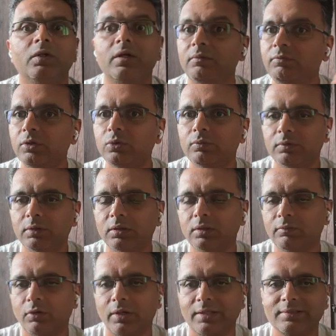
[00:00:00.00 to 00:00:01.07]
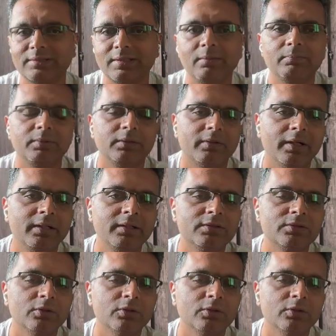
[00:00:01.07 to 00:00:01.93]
review work, for example, right?